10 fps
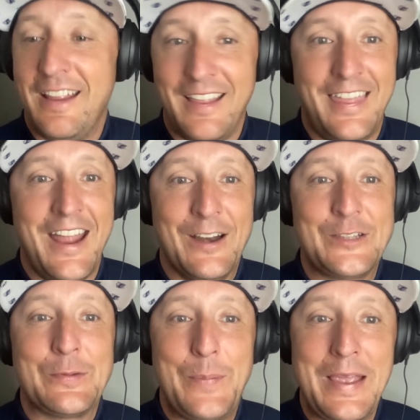there's
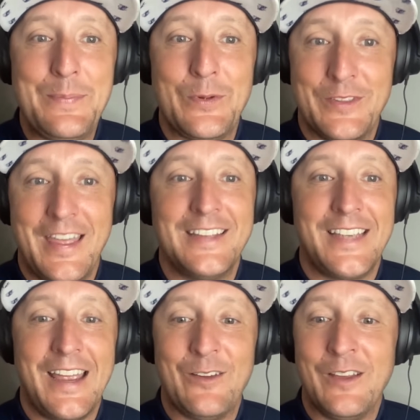some people in that
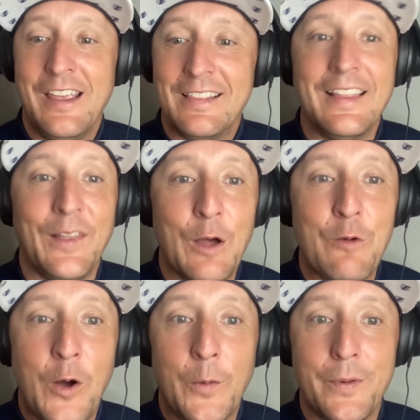town that love
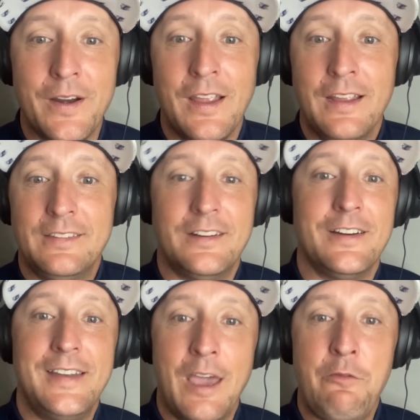Auburn that are
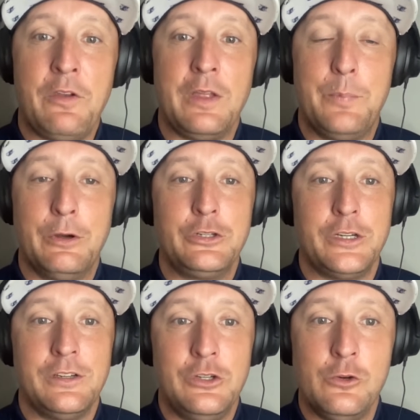definitely
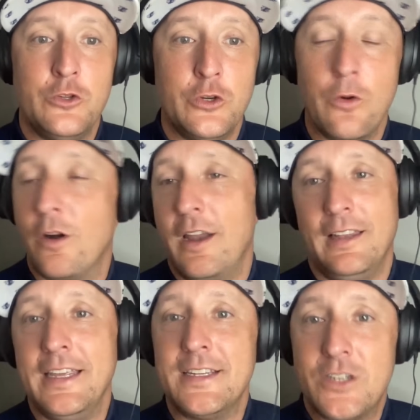pushing JuJu, or at
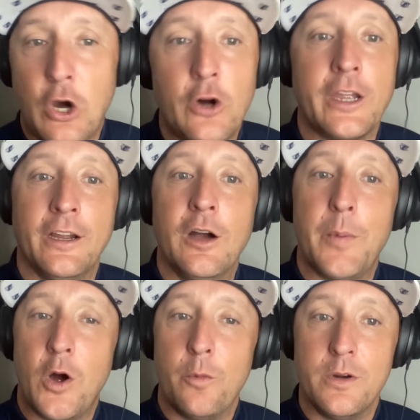least talking up
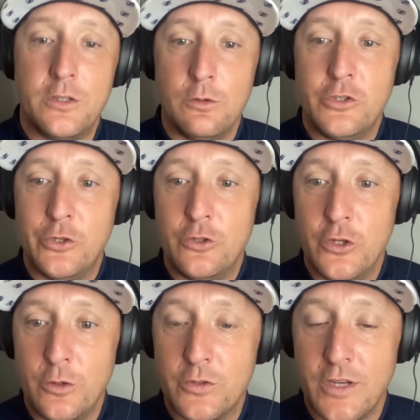Auburn to
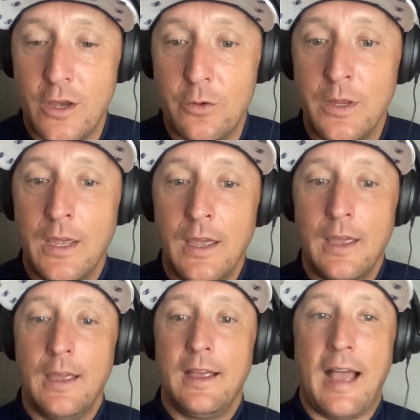JuJu. So,
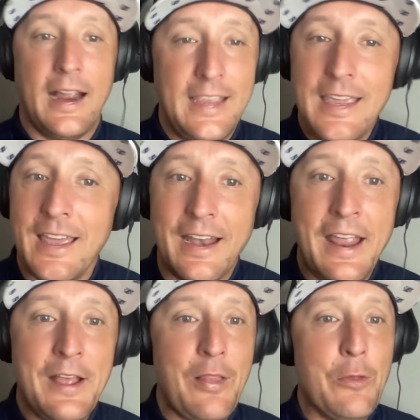again,
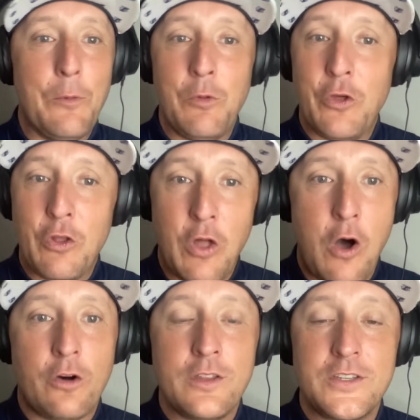the
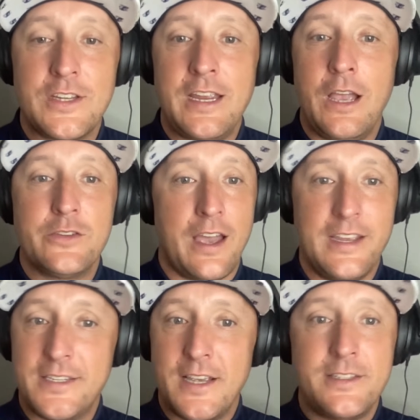longer this thing goes out,
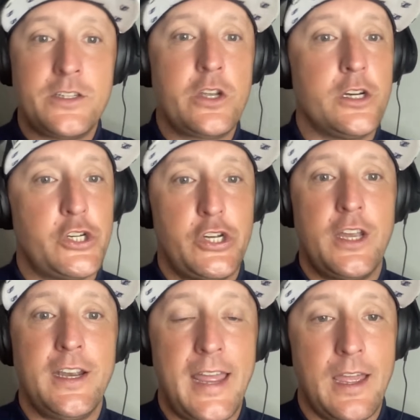he says he's going to
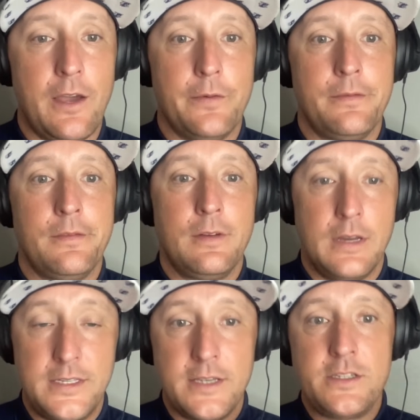shut it down.
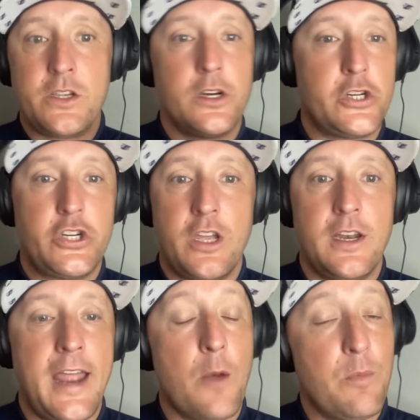He says he's going to shut
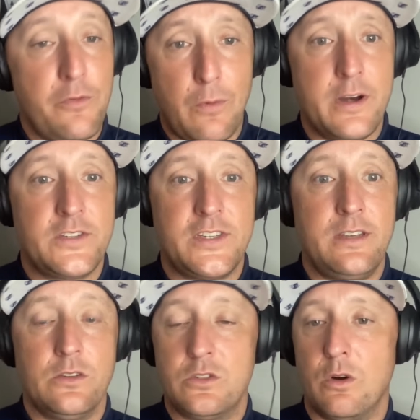it down before his
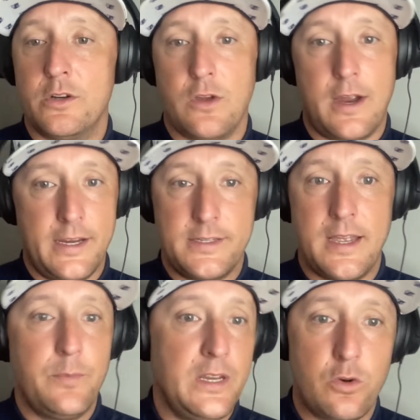season starts. So I guess
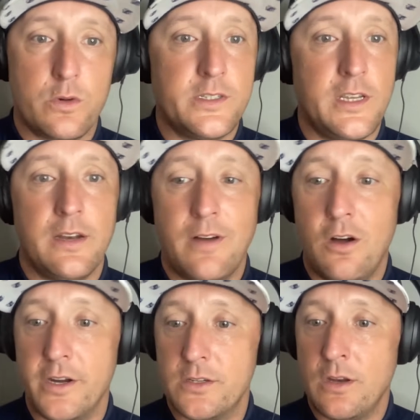that'd be towards the end of
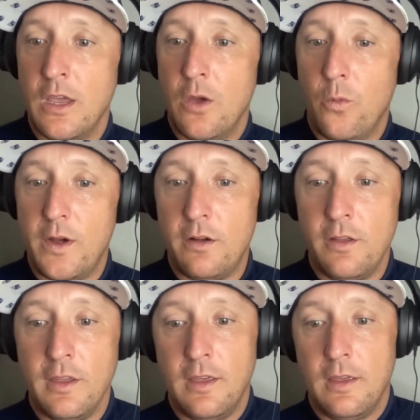August.
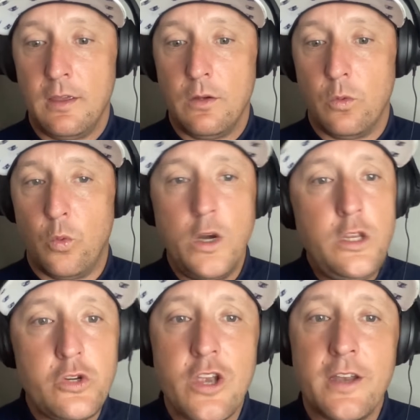Well, what do
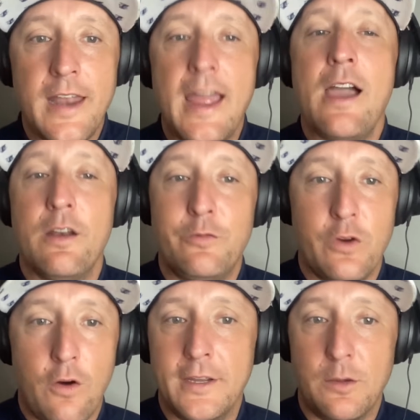you shut down if
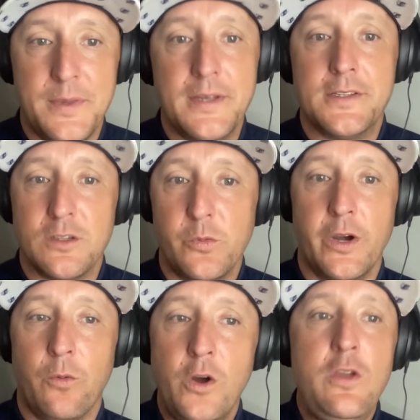you're already committed
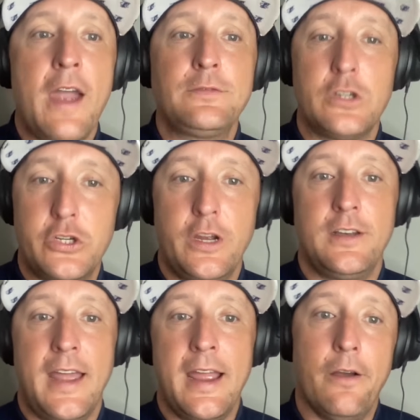somewhere? What do you have to
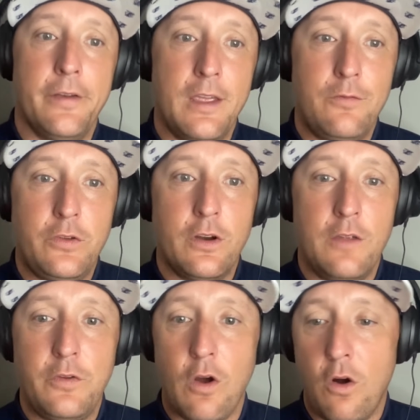shut down if
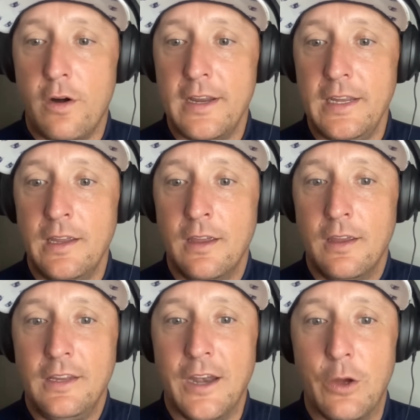you're already,
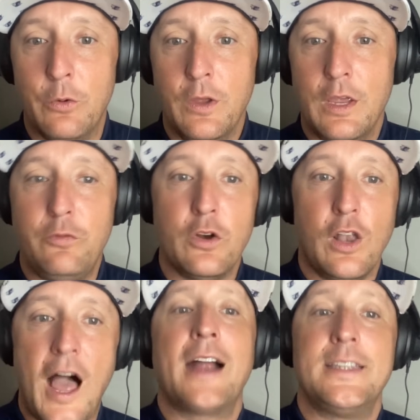if you're
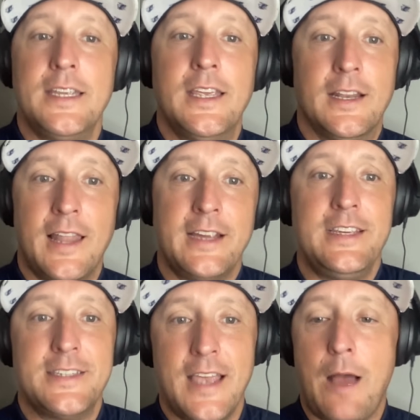locked in, like
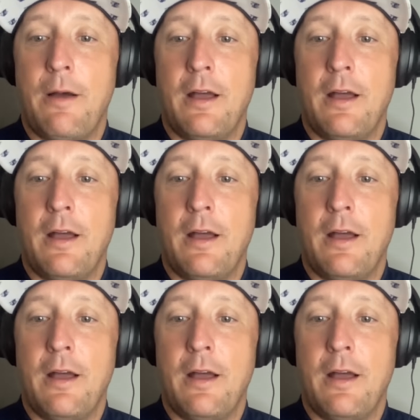he said,